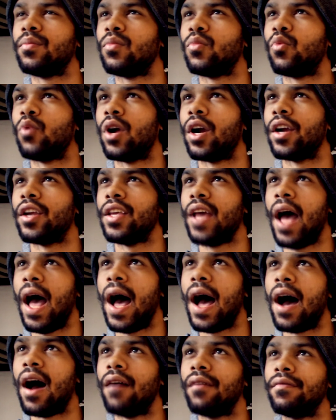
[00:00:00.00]
where you
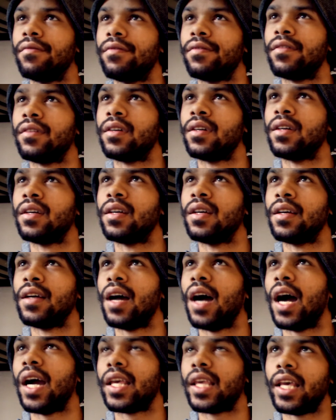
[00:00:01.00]
have
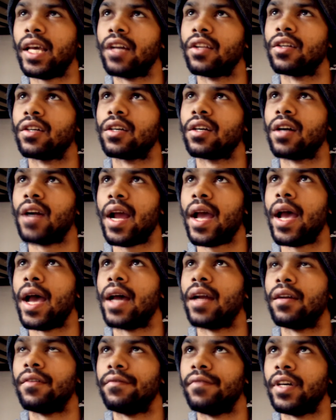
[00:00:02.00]
a killer
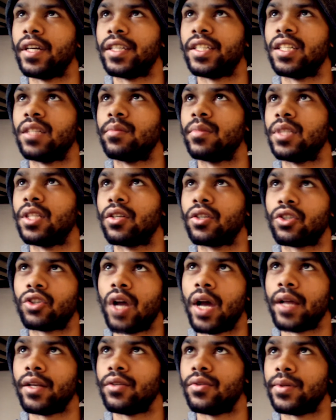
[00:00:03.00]
and a victim and they're
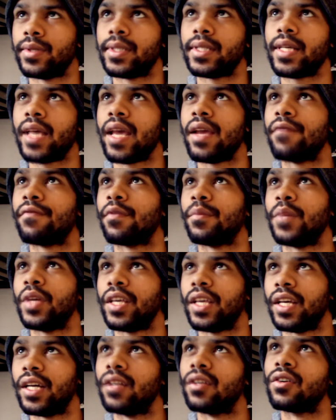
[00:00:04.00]
trying to escape from the
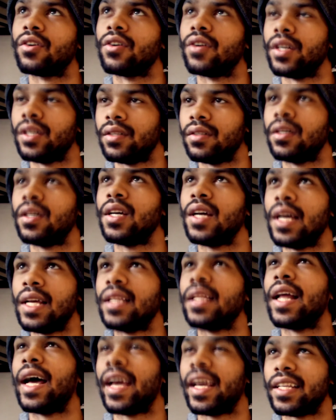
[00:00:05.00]
killer, and
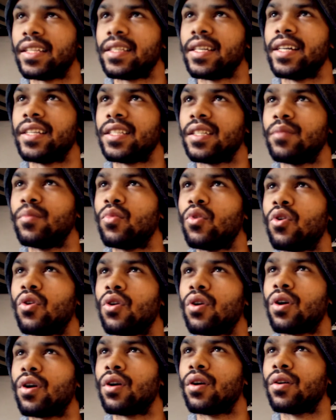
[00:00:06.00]
like it's a
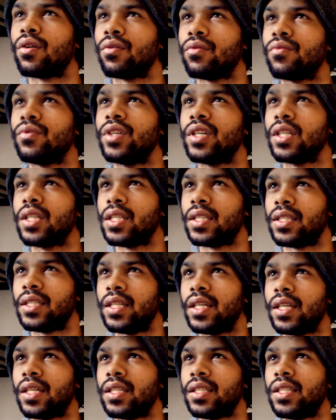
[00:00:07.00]
more
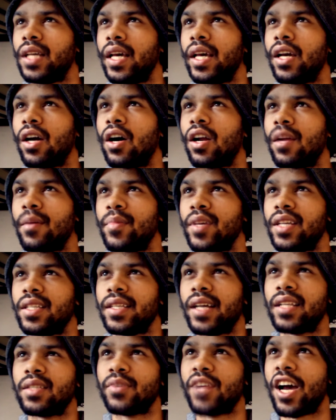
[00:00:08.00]
realistic take on it because
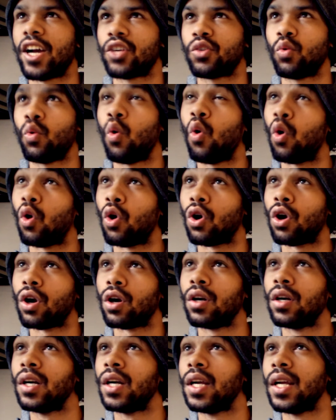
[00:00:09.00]
that's what actual
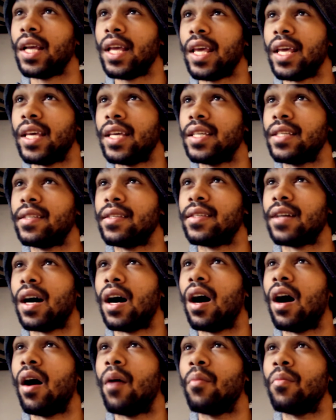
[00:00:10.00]
horror is.
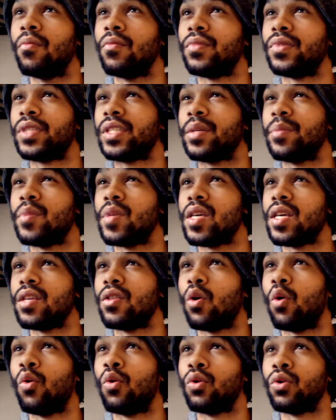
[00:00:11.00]
To me,
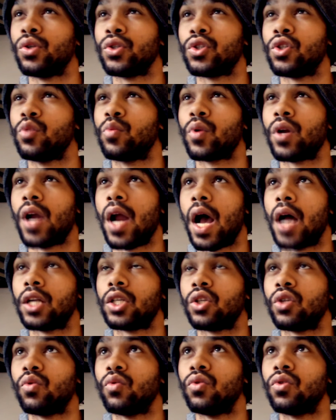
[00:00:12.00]
the whole
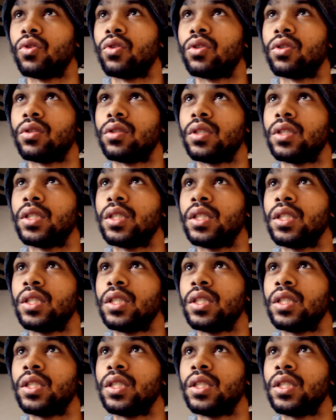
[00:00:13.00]
supernatural